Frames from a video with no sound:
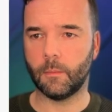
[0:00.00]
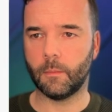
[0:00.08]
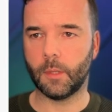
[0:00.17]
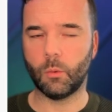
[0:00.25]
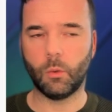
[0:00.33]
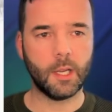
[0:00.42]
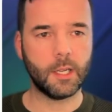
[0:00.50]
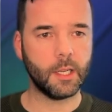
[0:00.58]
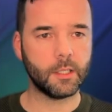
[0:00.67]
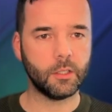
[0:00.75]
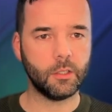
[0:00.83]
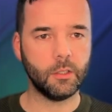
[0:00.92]
What I'd
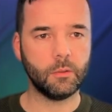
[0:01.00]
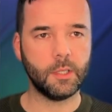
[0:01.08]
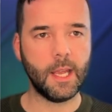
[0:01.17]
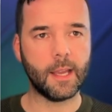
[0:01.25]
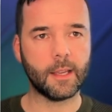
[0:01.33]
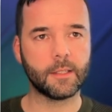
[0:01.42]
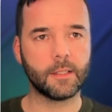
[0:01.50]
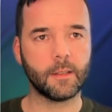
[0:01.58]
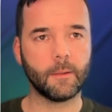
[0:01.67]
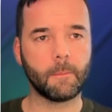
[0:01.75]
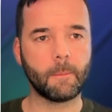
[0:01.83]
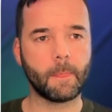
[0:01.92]
like to do next
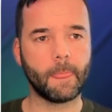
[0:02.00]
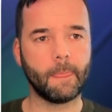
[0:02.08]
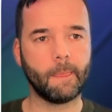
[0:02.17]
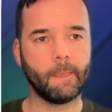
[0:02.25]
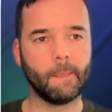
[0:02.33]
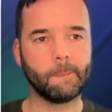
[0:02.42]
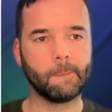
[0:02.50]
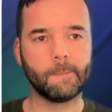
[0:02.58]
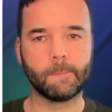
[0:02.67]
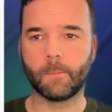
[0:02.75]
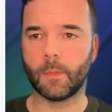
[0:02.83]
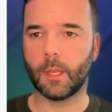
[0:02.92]

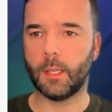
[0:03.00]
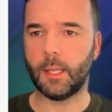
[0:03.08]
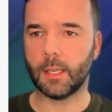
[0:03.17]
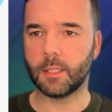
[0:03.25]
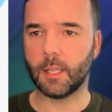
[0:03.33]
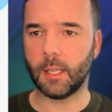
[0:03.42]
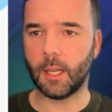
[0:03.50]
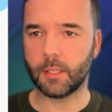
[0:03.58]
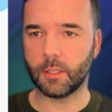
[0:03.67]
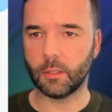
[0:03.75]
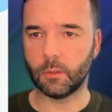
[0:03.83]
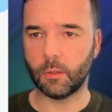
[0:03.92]
I'd like
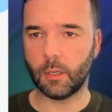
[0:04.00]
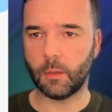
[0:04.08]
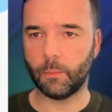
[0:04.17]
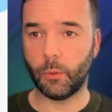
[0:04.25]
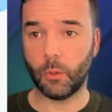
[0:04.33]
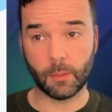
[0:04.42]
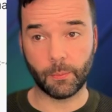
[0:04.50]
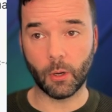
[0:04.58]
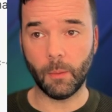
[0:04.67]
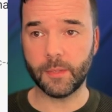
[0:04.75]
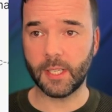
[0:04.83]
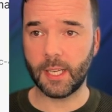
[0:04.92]
to put the
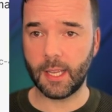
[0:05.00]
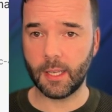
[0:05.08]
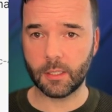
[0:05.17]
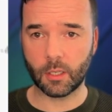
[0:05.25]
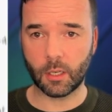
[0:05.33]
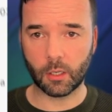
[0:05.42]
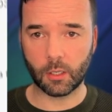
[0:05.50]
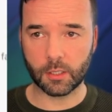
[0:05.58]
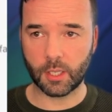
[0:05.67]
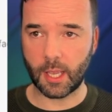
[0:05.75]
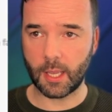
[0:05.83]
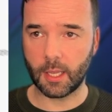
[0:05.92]
prompt in here. So I'm going to say